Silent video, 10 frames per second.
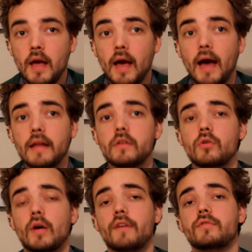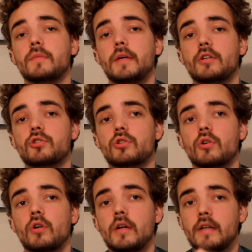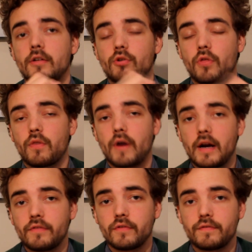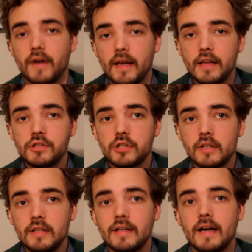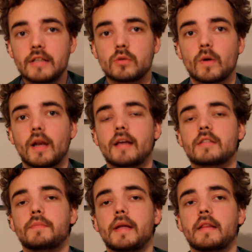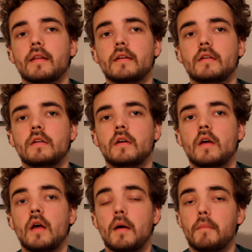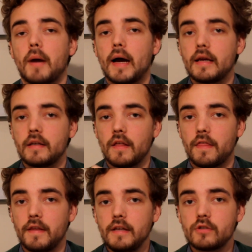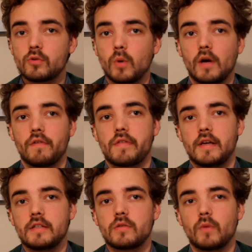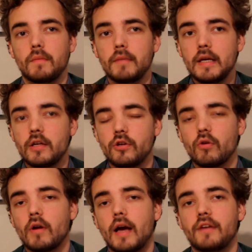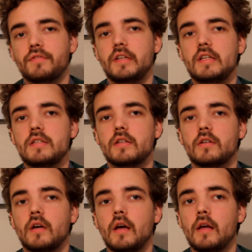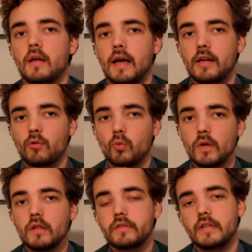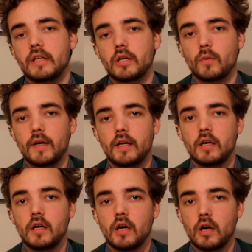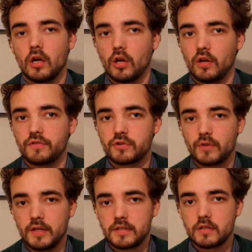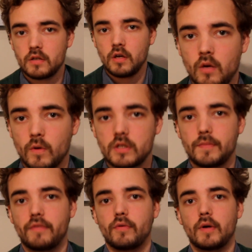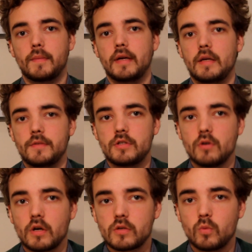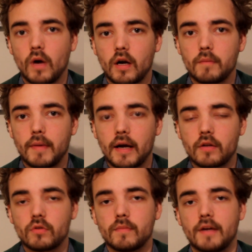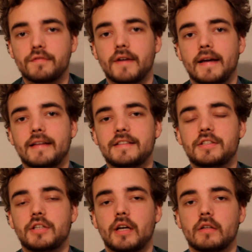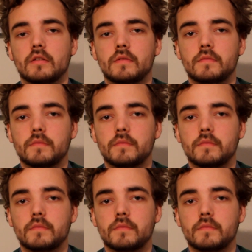And you have to make sure that you thrive financially as well as mentally. Buying these 12 things will make your life easier and it will take away a lot of stress. What's up everyone, my name is Joris, welcome back to my finance channel.